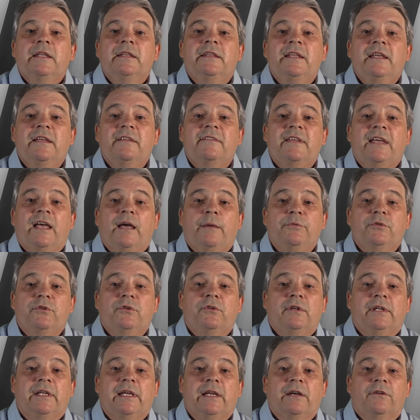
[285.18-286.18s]
This helps
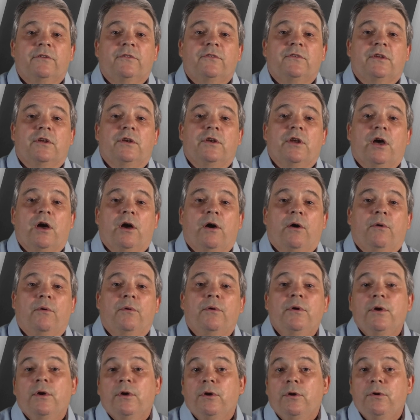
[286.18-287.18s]
your leaders to
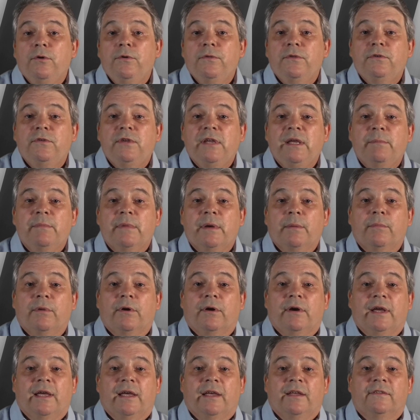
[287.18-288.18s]
know who the team
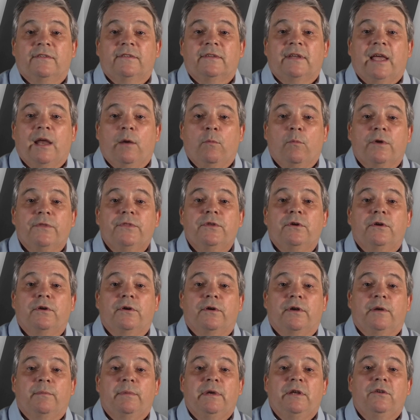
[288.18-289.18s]
member is and what they're
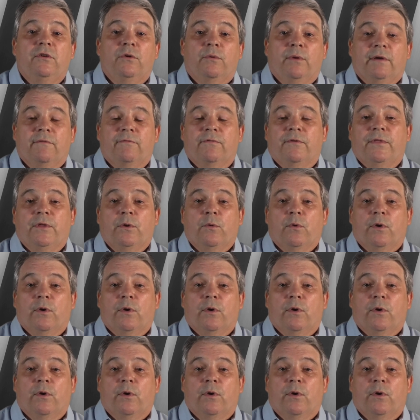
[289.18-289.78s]
going to be doing for the